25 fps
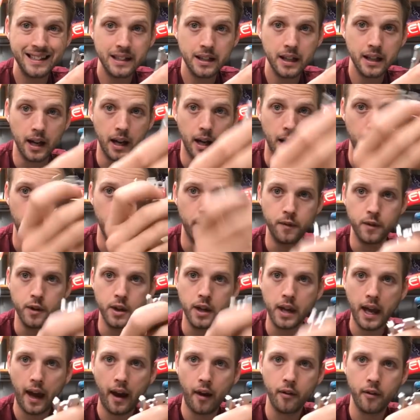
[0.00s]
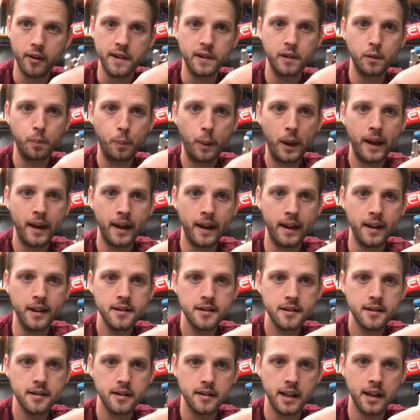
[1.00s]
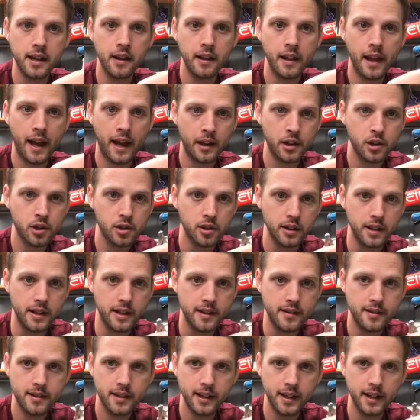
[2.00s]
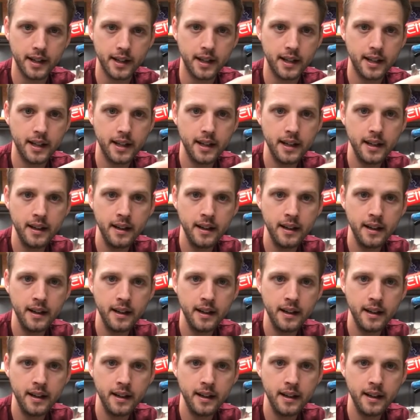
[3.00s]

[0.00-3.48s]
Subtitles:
If you carry spares, they'll actually sit in here